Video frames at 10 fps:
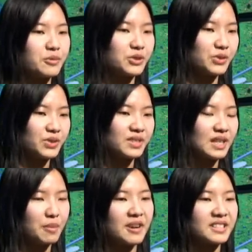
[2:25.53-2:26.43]
do
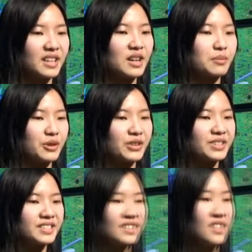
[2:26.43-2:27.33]
side-by-side
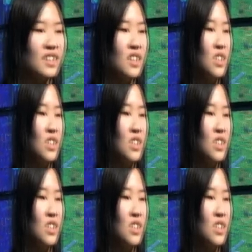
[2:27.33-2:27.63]
comparison.